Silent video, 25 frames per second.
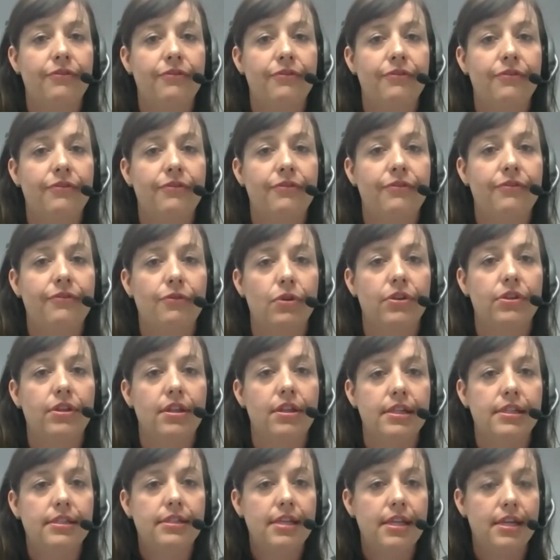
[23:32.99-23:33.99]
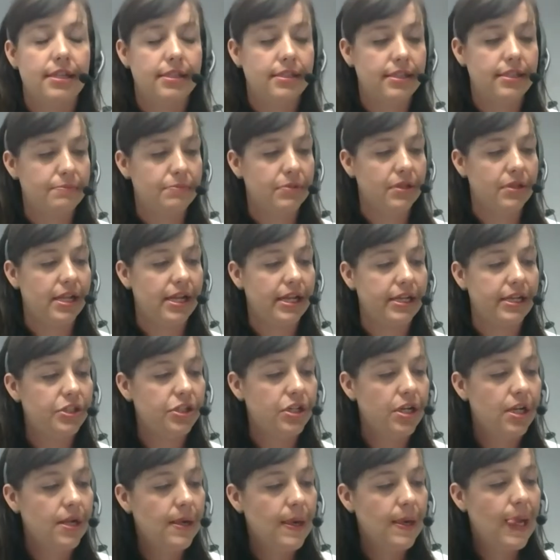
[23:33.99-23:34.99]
forth in this Tennessee pledge.